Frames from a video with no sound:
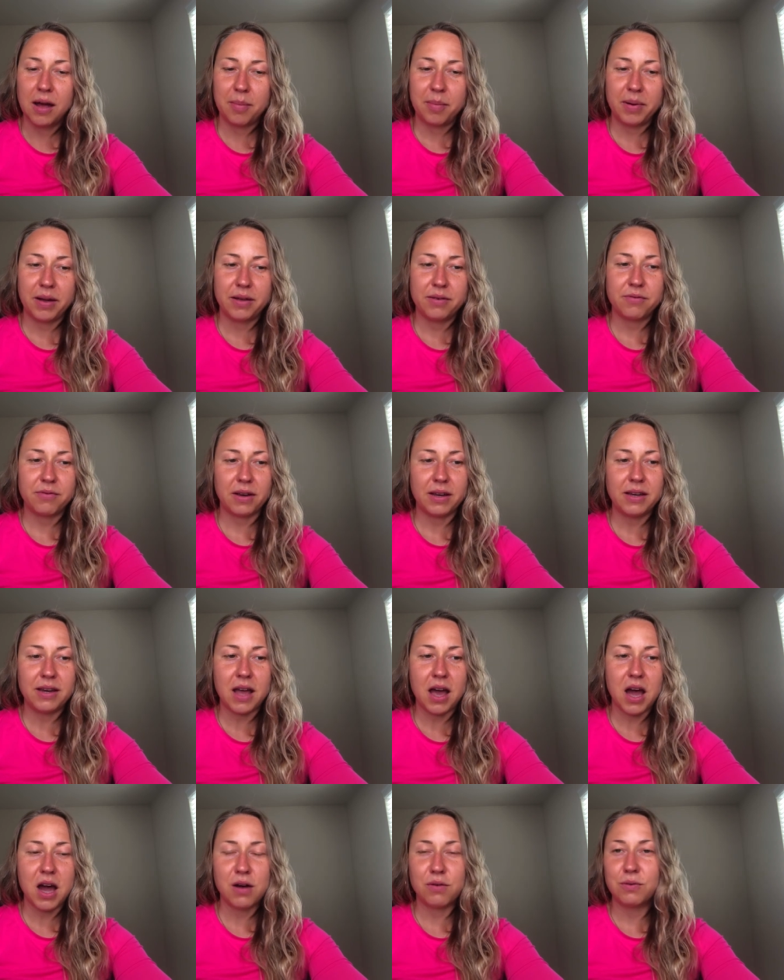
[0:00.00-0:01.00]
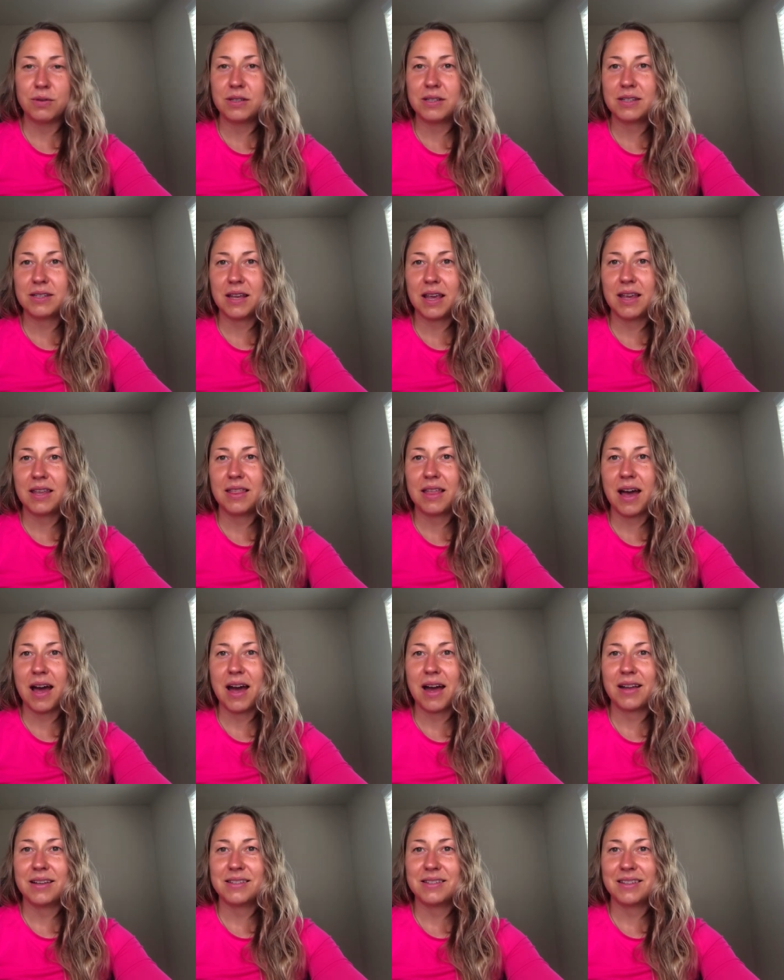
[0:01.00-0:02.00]
But right now I would say
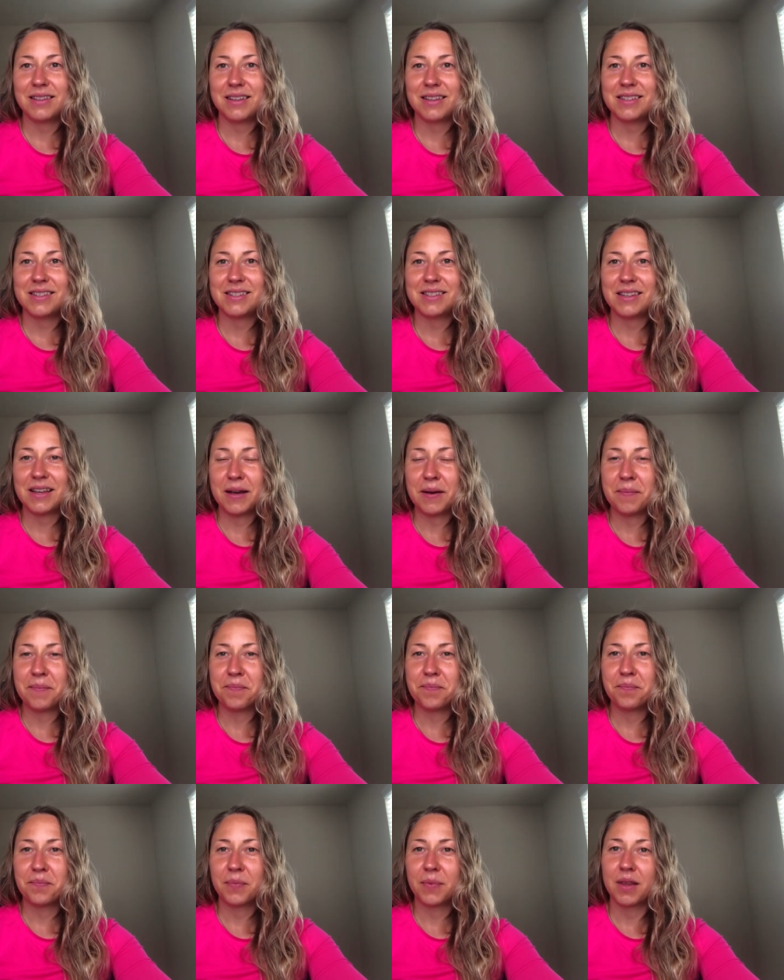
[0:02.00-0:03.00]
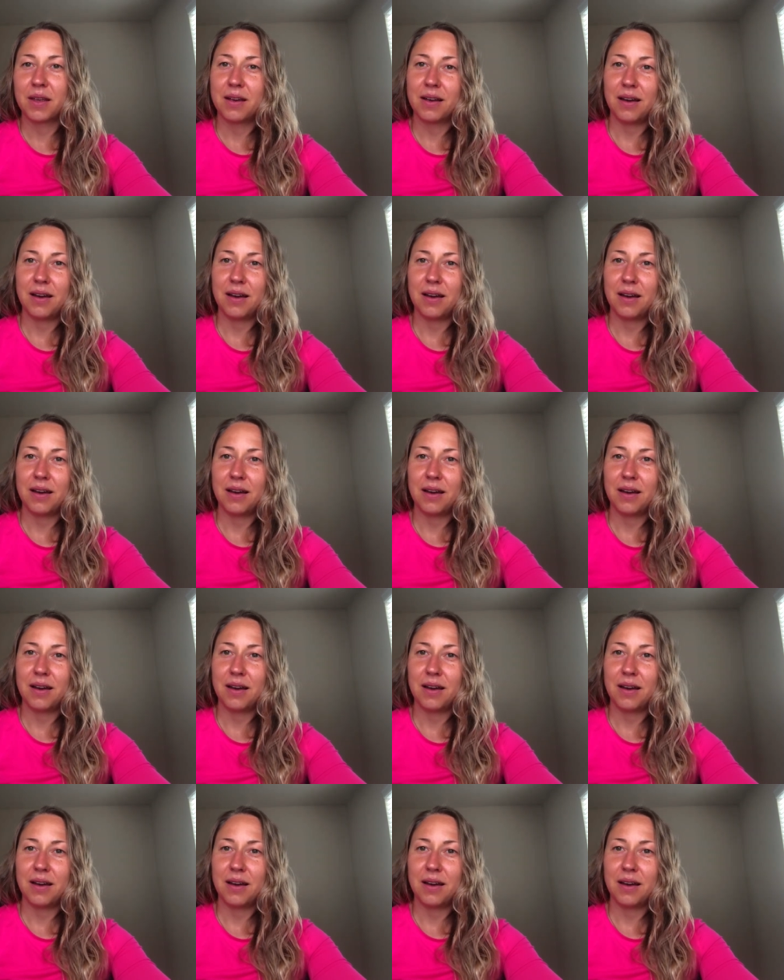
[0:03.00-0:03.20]
that this um,